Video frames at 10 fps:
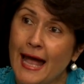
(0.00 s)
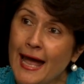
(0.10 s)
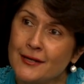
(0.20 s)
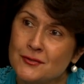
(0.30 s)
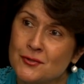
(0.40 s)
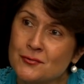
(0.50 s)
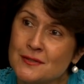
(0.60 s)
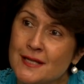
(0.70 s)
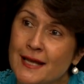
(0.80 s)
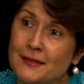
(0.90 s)

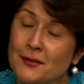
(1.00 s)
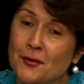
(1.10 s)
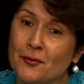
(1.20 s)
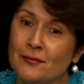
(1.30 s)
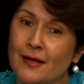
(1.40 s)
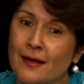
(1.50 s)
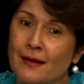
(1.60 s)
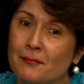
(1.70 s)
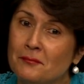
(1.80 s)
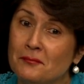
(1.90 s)
attitudes. And, you know,
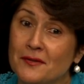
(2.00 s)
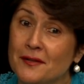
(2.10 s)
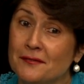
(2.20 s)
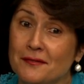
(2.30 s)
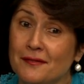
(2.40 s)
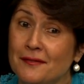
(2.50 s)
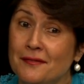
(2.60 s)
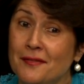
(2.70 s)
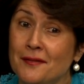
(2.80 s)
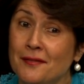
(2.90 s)

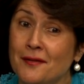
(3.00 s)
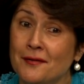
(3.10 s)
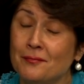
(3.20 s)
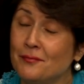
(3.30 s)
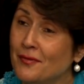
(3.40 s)
the